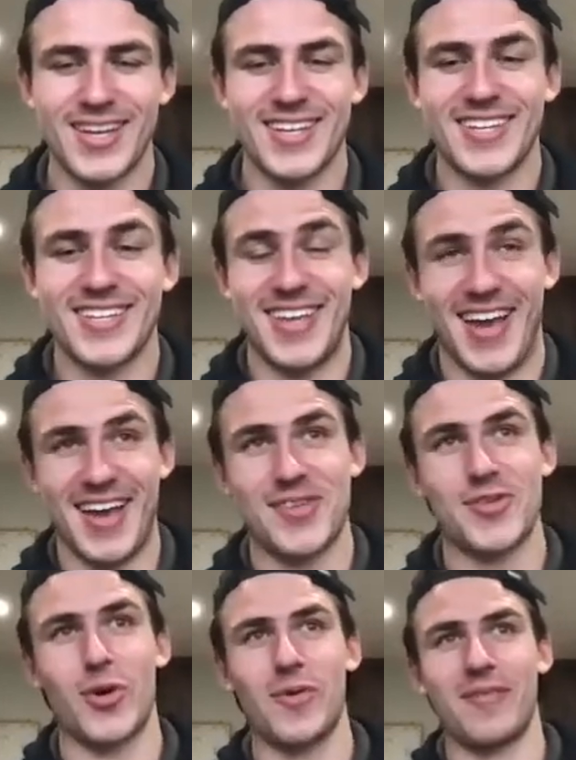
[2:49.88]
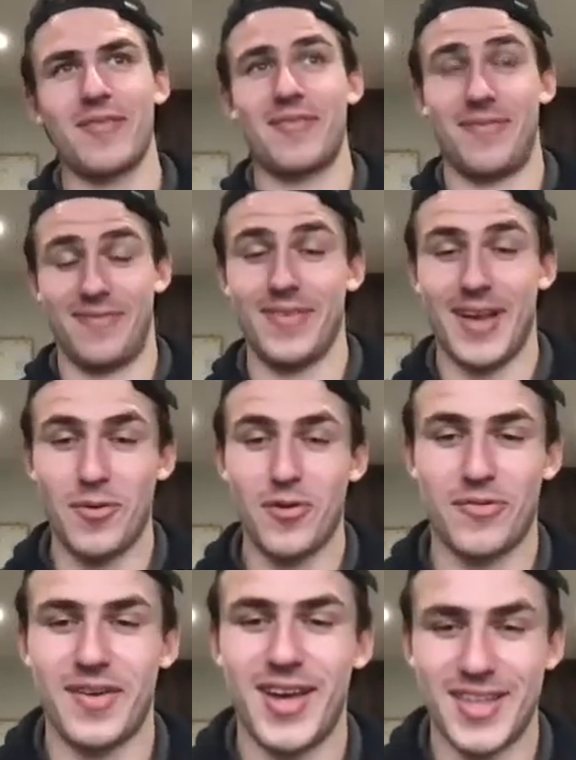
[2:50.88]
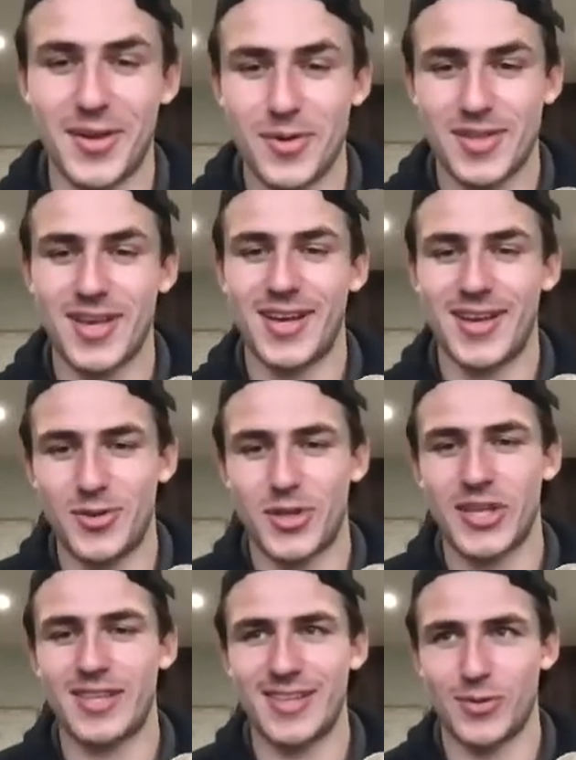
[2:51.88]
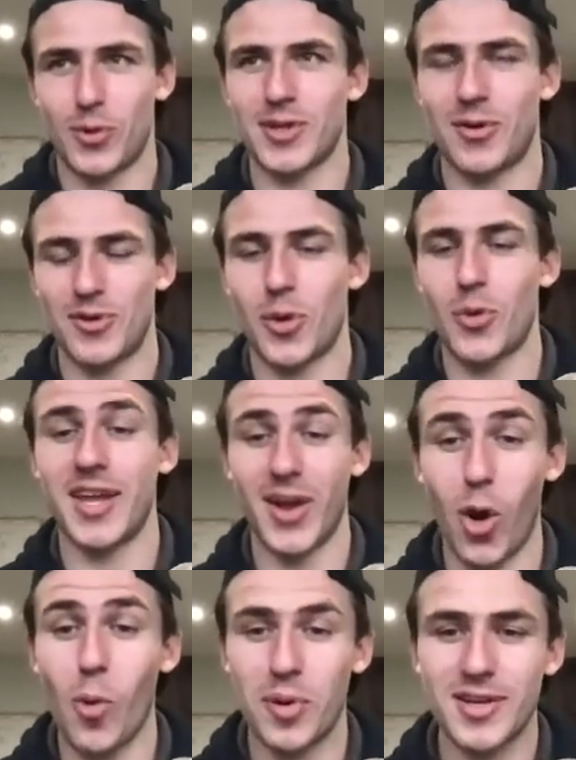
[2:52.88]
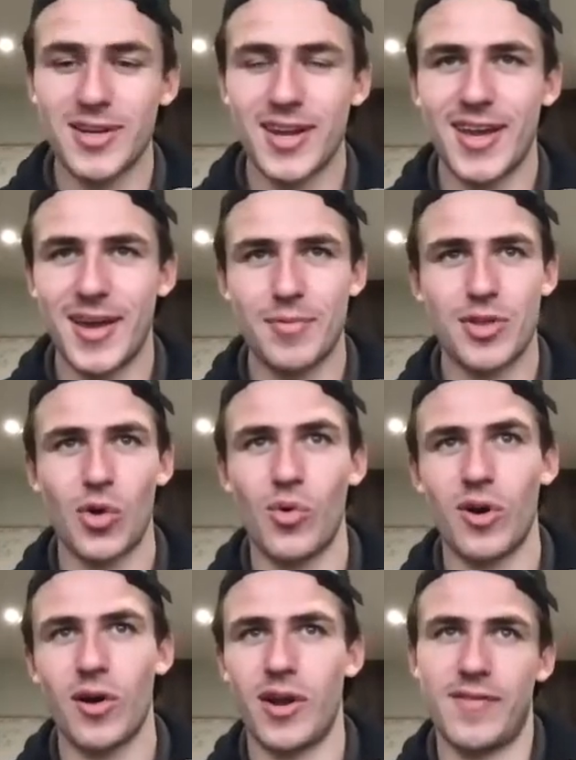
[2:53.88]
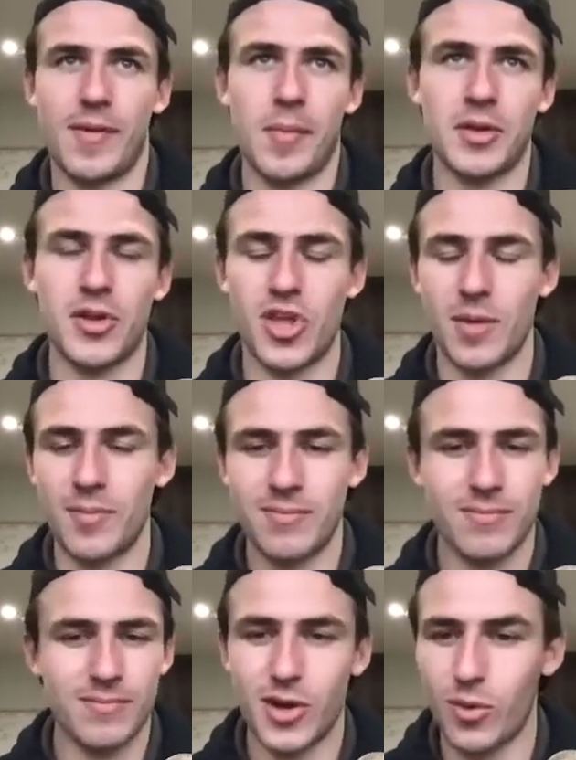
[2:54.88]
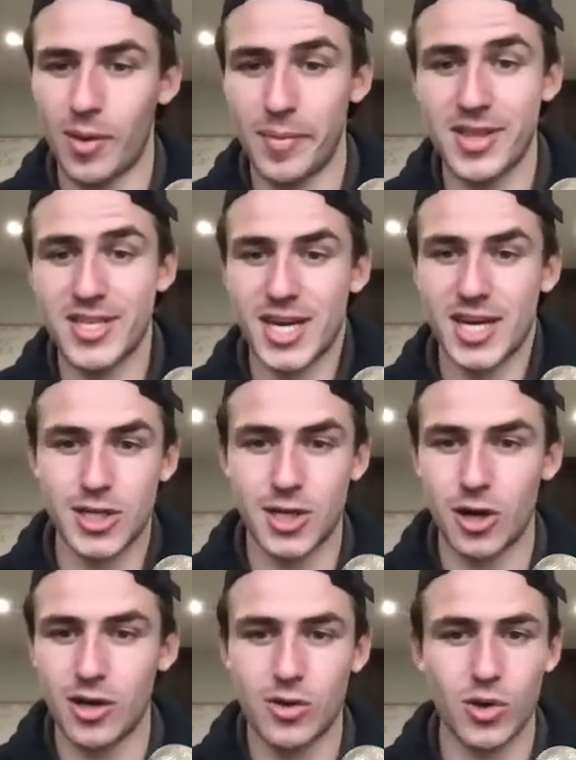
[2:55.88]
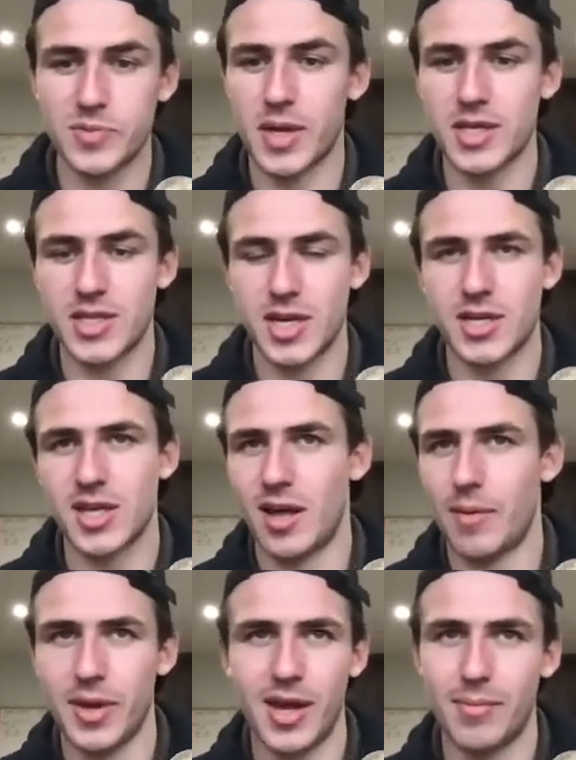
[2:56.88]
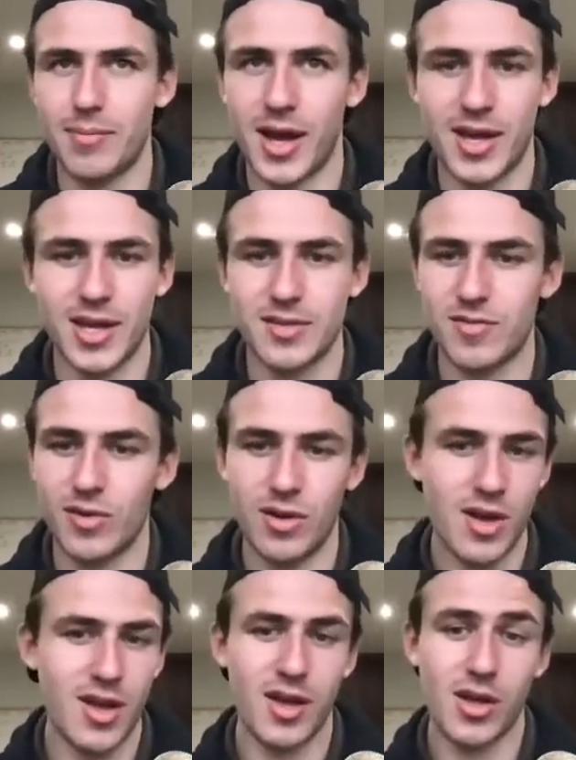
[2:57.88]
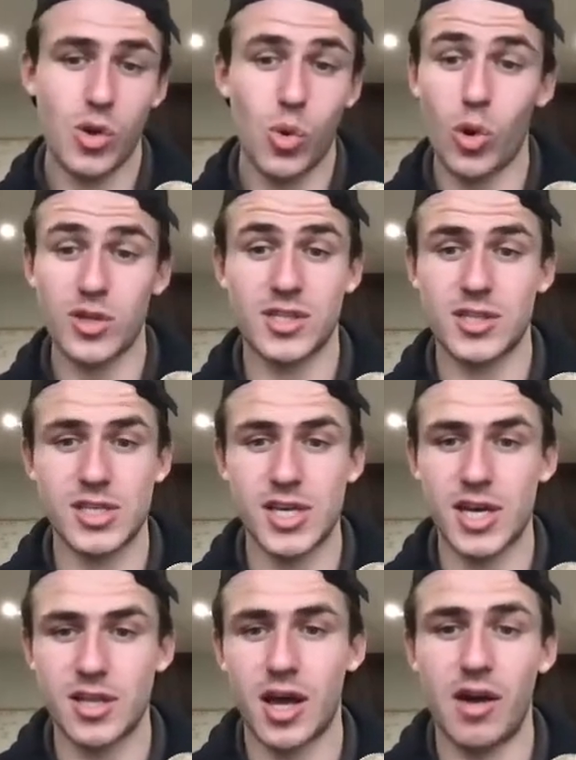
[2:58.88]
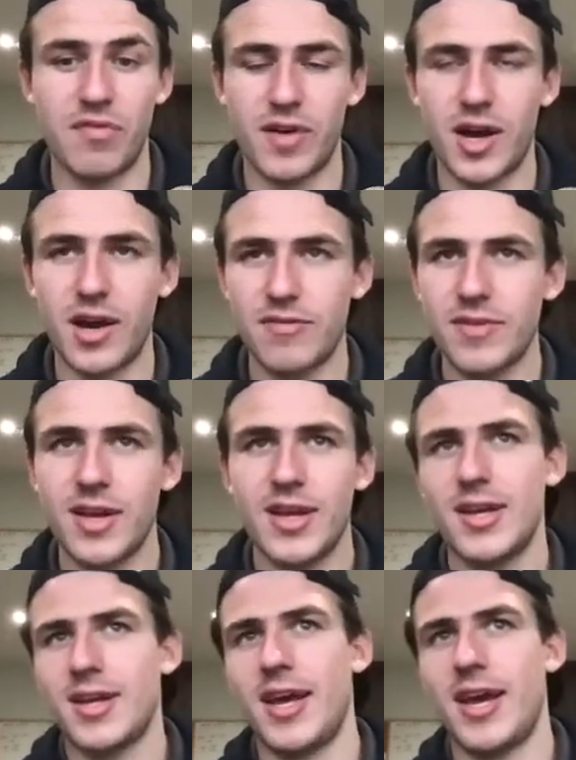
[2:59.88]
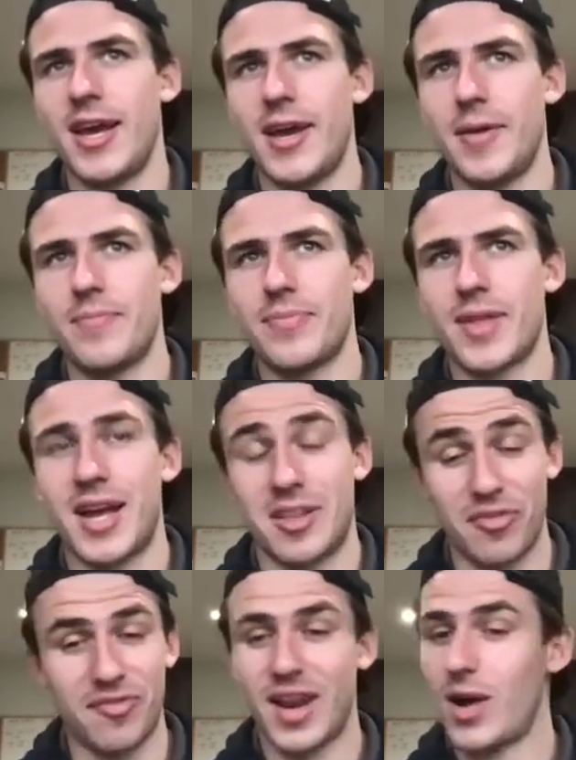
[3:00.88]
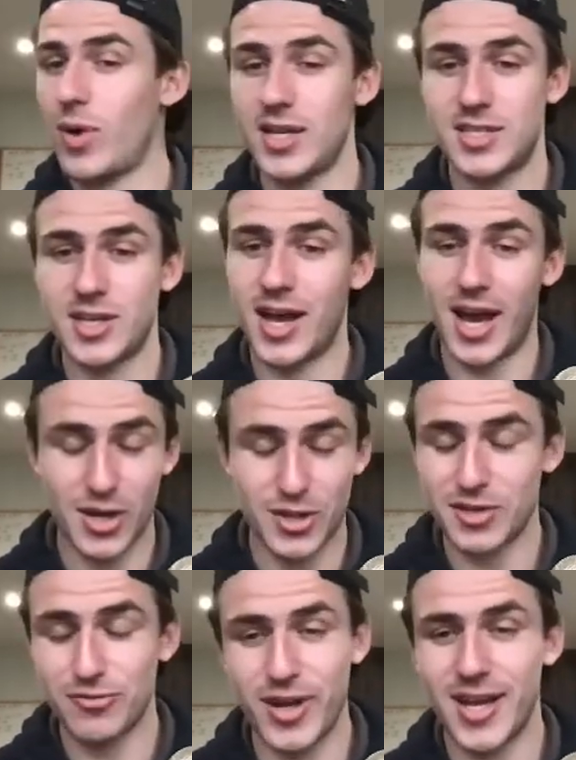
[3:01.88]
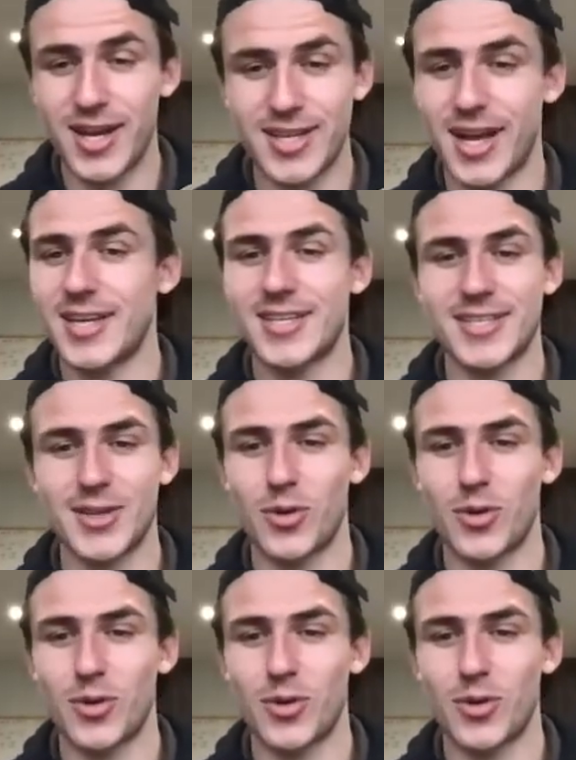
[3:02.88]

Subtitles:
Yeah, so it was the one that was only open. If I'm on the gym, you know, I'm in 6 o'clock, 6:15. I'll be at Mackey's for 4:45, 5:30. And the flat whites are actually really nice.